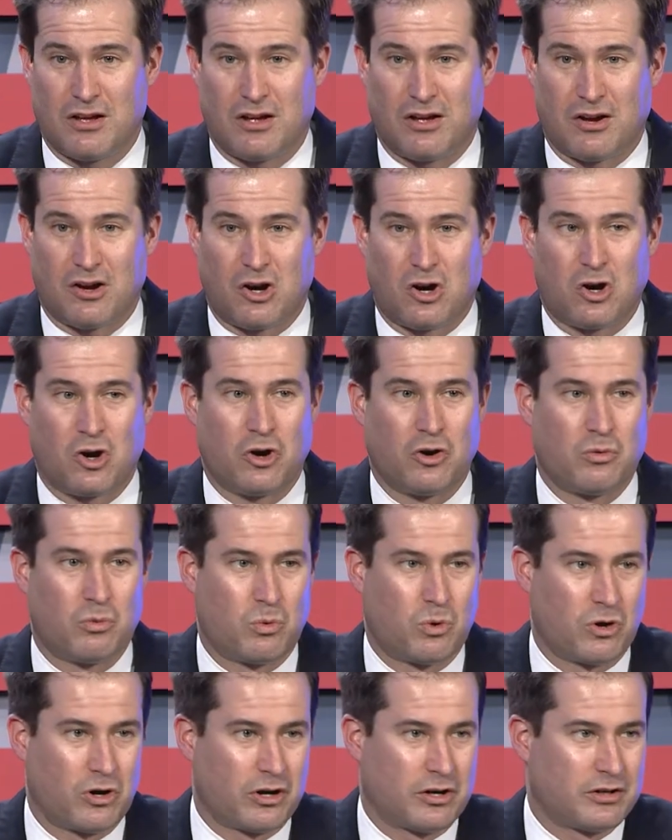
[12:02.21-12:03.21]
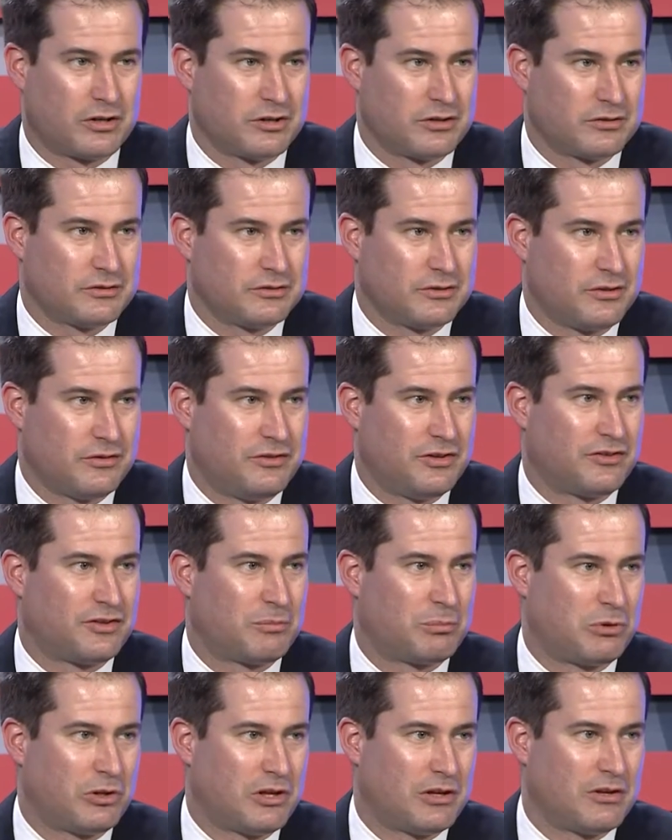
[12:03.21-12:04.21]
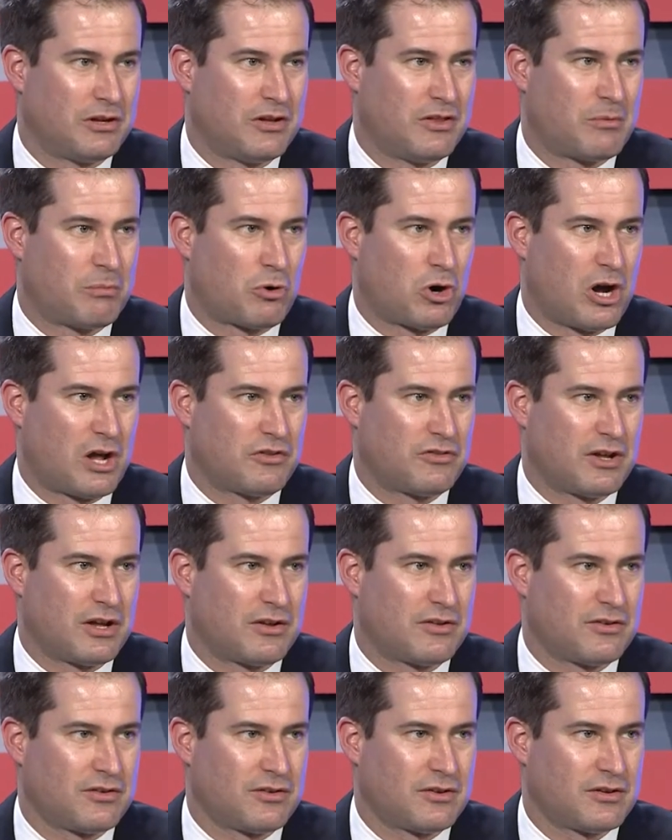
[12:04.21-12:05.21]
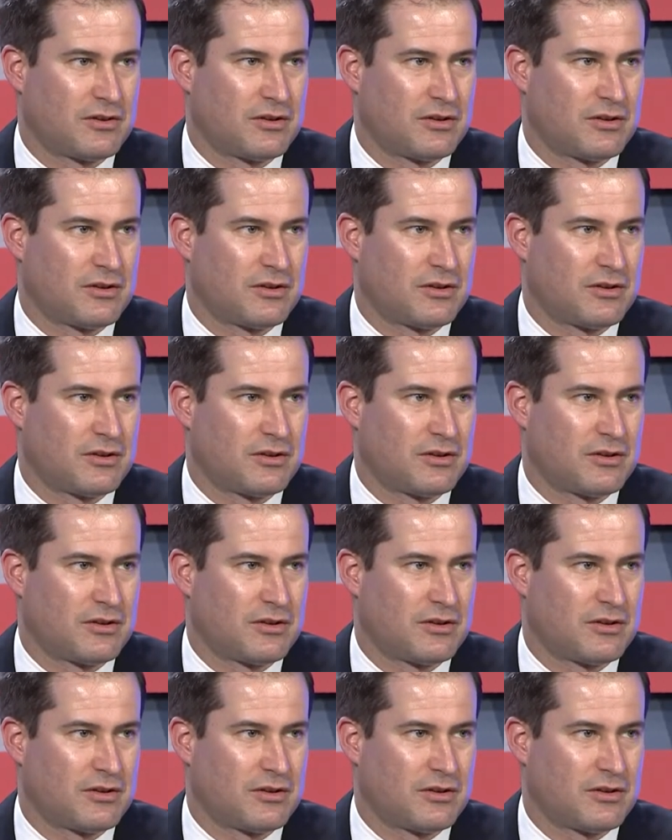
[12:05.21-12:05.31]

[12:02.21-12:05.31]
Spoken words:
hard work, discipline in the process,